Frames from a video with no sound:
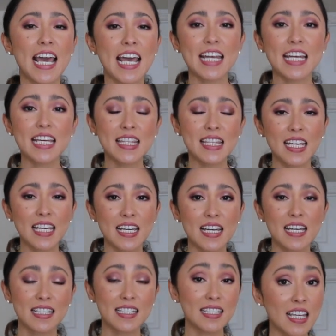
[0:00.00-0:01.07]

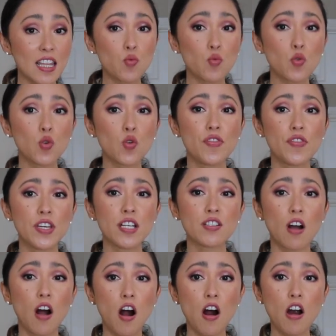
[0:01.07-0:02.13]
anything see-through. These
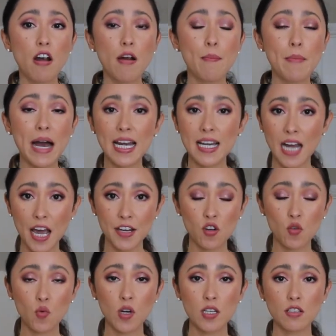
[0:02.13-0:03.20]
are my lighter
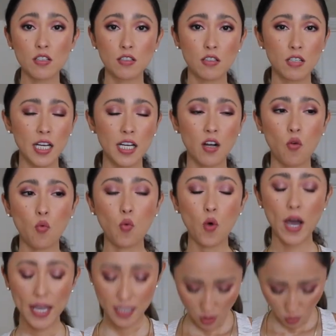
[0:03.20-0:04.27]
ones. They're like a
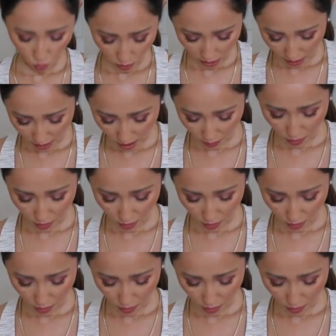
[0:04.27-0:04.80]
white with like some